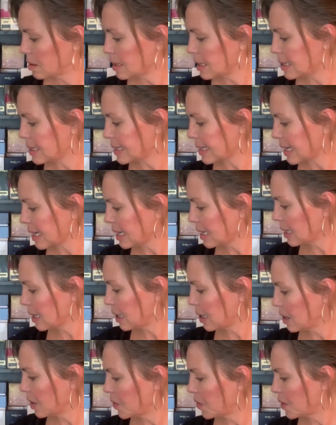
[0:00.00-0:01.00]

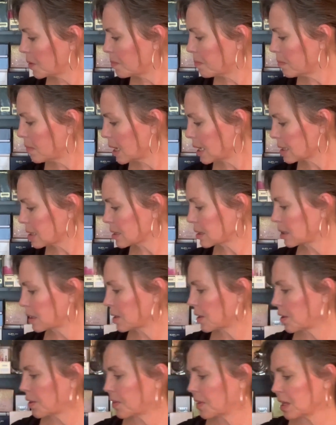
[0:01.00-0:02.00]
Staying in the
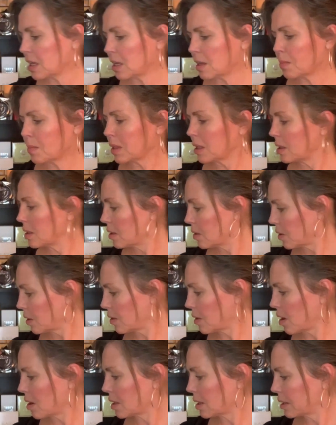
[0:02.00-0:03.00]
musk theme,
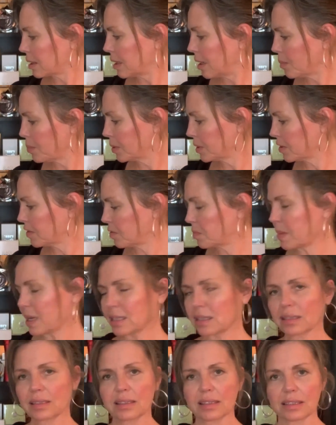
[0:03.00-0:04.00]
there are a couple of
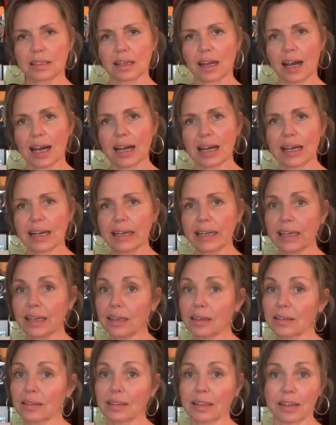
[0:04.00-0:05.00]
musks that
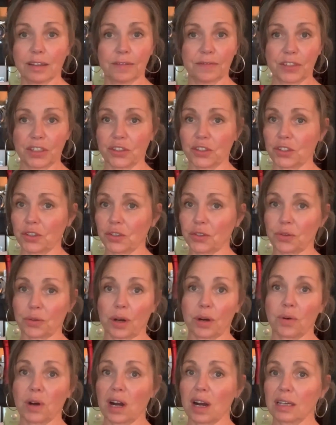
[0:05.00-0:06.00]
I love to just
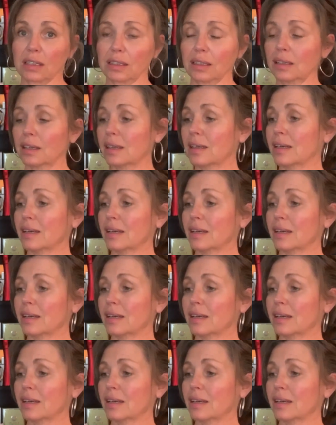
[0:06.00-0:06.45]
throw on.